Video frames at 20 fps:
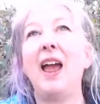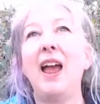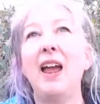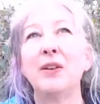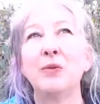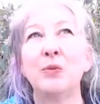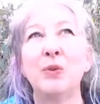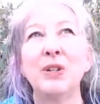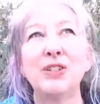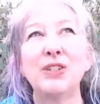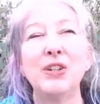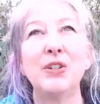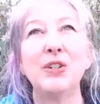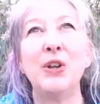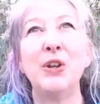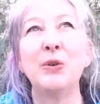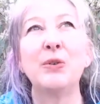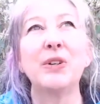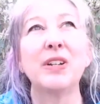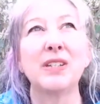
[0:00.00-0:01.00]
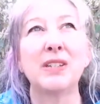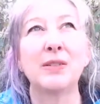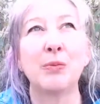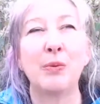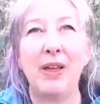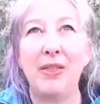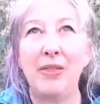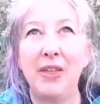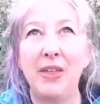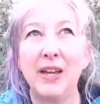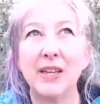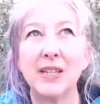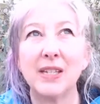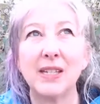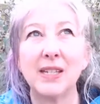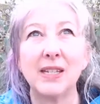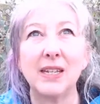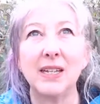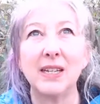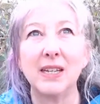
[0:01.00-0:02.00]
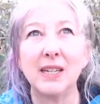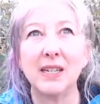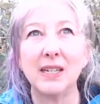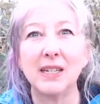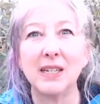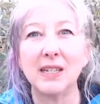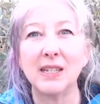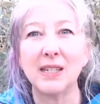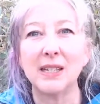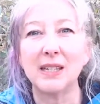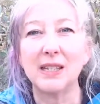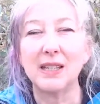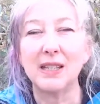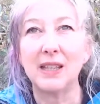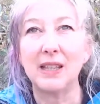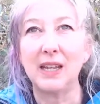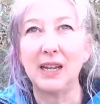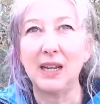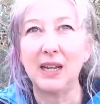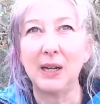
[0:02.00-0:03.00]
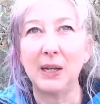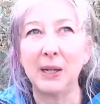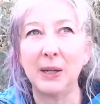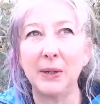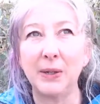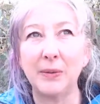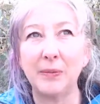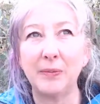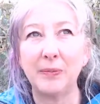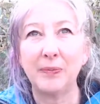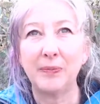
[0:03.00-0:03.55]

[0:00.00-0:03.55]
and what to notice with this is the